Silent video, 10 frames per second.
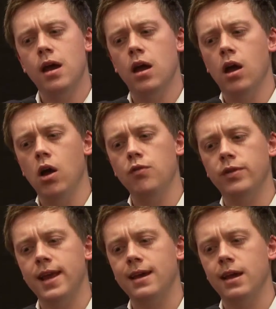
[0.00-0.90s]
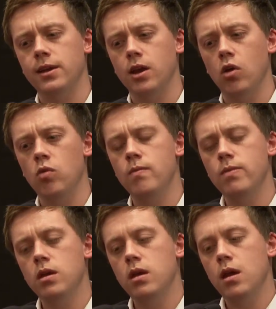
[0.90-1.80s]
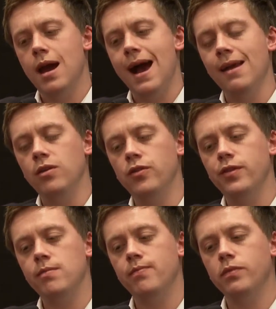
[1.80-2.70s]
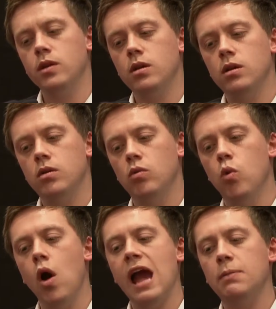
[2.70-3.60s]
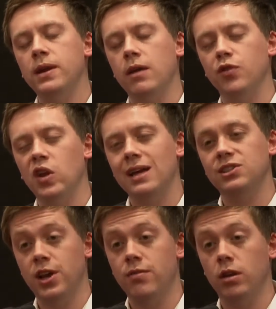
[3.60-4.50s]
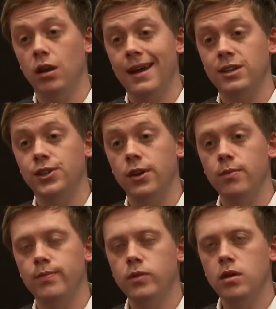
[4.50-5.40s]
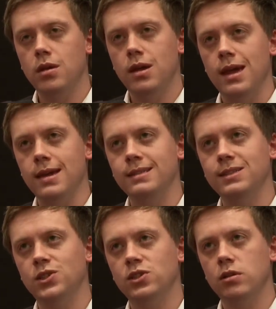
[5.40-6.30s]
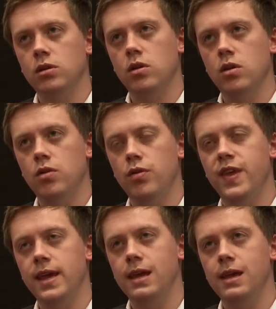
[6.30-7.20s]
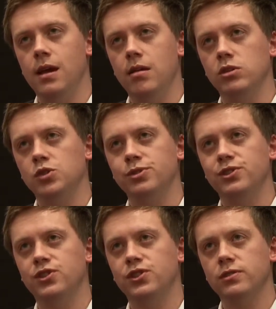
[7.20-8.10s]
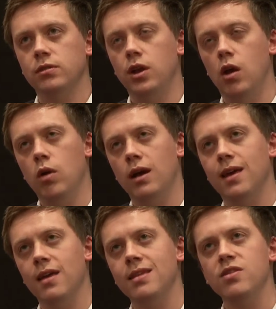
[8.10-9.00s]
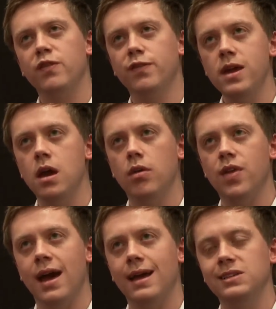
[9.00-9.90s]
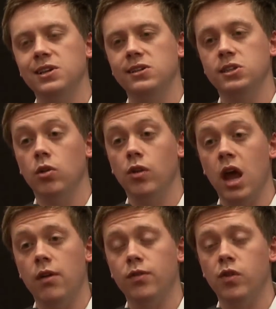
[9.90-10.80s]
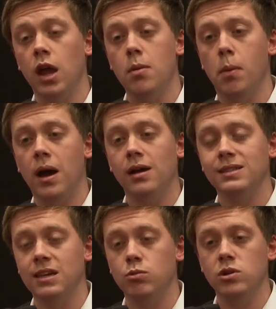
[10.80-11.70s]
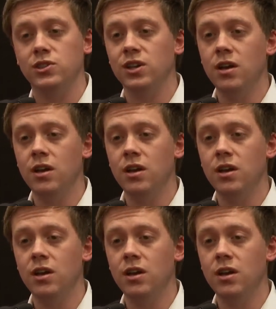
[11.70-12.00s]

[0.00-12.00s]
uh, over a decade ago. And what happened after the last general election is the, which was, you know, I, I think the fear that existed on the left of the Labour Party was